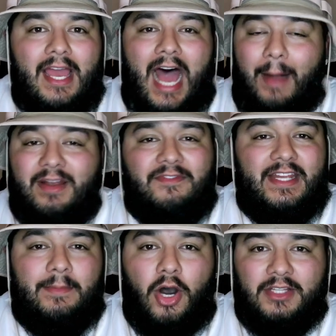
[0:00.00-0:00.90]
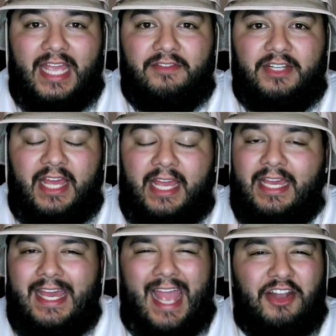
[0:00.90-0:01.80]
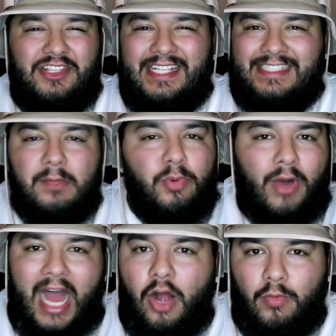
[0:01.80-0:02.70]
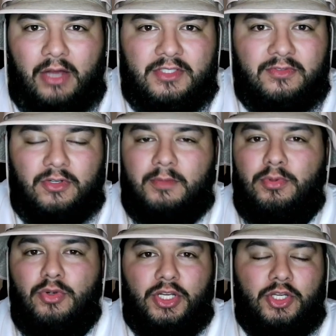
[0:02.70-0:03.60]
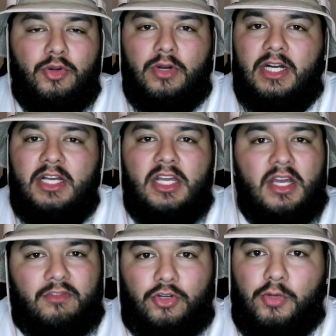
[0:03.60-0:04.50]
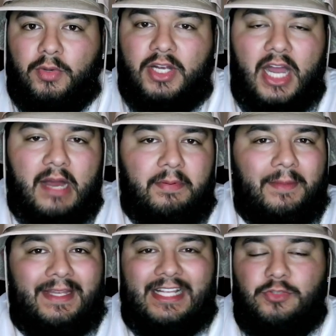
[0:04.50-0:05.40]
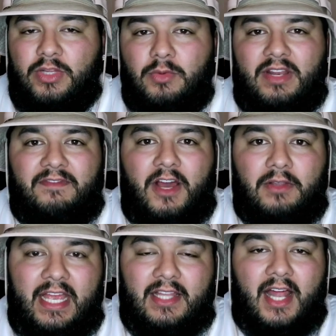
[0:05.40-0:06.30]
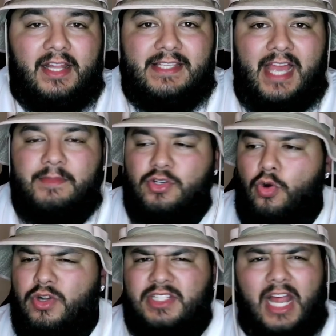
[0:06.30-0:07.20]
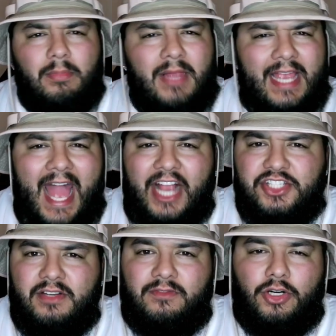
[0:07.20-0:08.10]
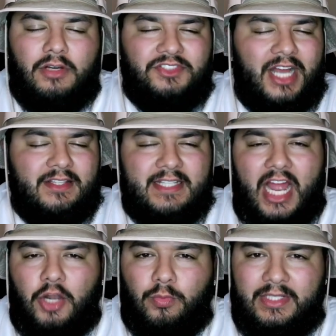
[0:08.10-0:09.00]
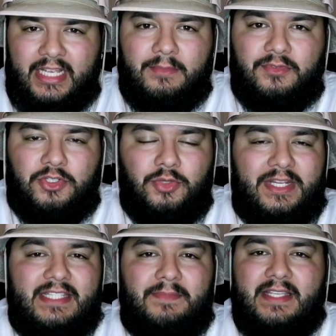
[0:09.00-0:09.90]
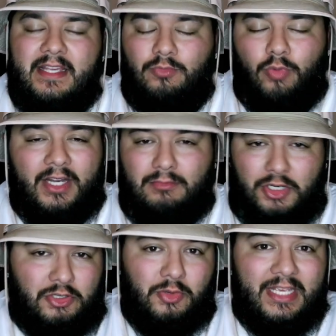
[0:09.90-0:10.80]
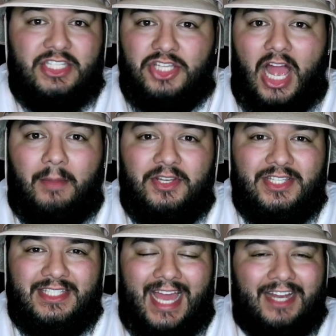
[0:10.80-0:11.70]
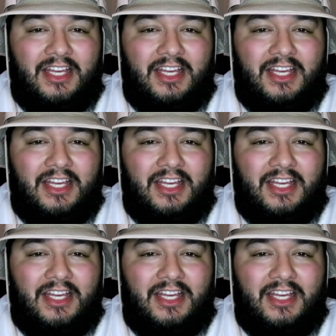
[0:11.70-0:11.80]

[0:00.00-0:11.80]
I'm going to feed him all day, every day." And just like simple out routes for Puka Nacua, for Cooper Kupp. I mean, that's really what it felt like a lot of the times. Of course, a lot of play action involved. Shout out to Kyren Williams for doing his work, doing his job, and just kind of